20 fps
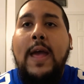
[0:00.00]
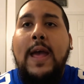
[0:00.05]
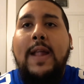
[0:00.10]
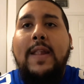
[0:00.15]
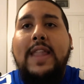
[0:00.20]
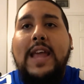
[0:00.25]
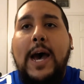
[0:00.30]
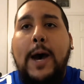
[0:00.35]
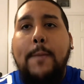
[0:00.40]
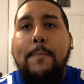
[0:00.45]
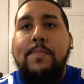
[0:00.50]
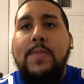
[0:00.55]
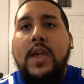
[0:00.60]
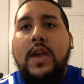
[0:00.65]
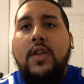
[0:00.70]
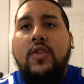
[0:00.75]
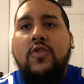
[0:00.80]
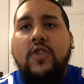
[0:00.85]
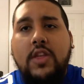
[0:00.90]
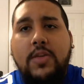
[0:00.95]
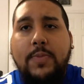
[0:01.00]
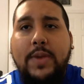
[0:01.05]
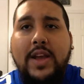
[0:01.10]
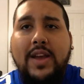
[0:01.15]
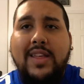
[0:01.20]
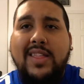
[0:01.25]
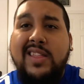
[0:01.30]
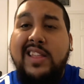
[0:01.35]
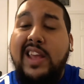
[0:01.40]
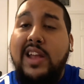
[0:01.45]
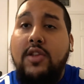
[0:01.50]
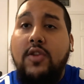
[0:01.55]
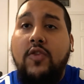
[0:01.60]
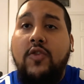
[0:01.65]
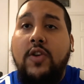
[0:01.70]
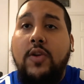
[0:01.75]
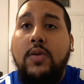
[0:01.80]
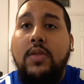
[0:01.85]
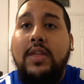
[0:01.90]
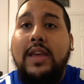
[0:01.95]
Now, just because Daniel
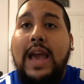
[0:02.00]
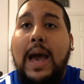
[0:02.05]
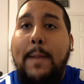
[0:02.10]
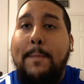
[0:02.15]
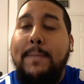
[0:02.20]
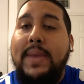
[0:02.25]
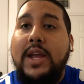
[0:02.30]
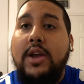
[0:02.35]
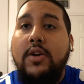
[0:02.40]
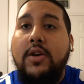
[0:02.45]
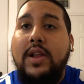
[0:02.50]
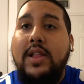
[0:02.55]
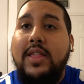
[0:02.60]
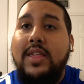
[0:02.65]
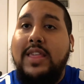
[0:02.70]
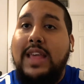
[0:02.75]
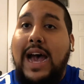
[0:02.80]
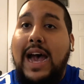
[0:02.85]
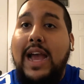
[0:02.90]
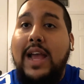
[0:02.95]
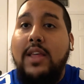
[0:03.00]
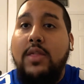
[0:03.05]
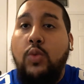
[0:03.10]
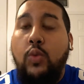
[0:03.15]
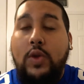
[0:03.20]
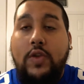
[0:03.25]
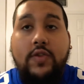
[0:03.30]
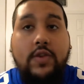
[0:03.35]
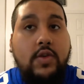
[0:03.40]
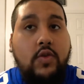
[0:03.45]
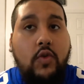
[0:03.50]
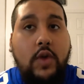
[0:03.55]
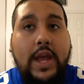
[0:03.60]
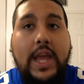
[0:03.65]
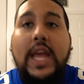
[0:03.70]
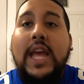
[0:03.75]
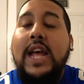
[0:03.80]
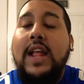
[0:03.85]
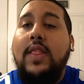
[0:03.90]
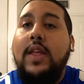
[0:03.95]
Jones got bigger in size, which is
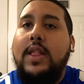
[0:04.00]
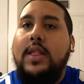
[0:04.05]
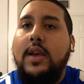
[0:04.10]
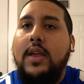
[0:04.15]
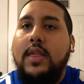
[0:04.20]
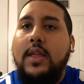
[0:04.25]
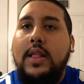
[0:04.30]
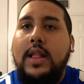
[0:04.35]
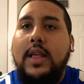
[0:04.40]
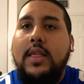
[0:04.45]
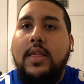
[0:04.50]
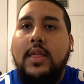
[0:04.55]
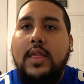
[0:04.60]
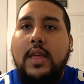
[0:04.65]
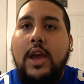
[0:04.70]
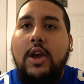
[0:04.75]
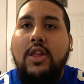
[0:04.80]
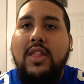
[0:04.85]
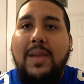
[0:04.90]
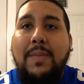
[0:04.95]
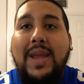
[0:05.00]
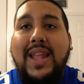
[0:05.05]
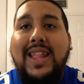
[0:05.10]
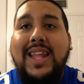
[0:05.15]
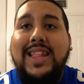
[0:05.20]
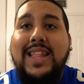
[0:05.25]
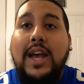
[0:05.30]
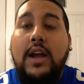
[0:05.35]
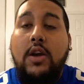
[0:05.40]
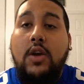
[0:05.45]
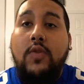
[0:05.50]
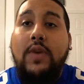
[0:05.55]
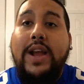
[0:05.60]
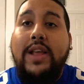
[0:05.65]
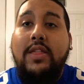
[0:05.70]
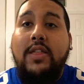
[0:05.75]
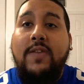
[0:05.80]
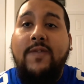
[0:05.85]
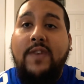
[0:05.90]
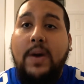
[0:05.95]
great, that doesn't necessarily mean that that
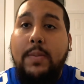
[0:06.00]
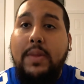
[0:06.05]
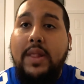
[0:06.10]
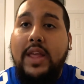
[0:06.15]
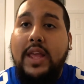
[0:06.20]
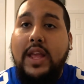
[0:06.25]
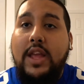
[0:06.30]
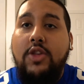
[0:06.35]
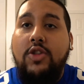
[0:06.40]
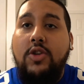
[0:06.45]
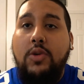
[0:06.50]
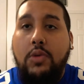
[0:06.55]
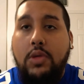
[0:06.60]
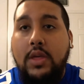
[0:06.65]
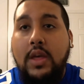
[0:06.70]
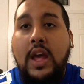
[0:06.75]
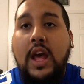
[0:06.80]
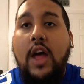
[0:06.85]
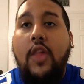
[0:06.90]
corrects his fumbling issues.